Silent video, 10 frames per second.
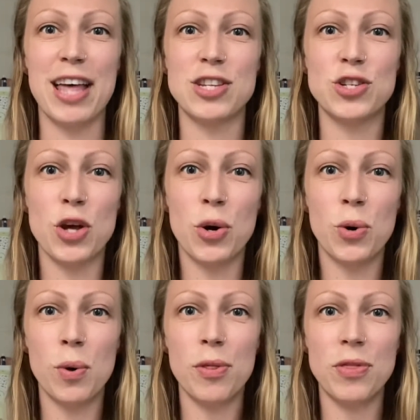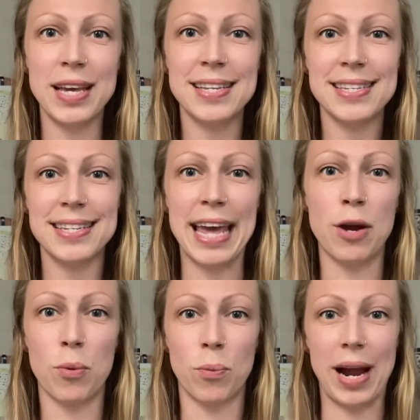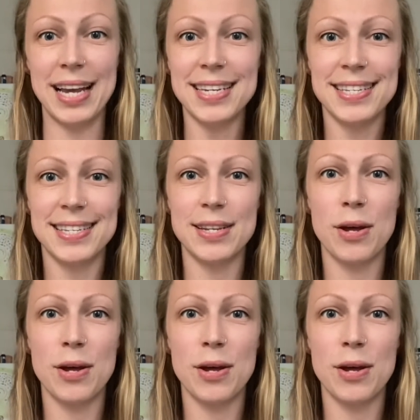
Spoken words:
So things like rice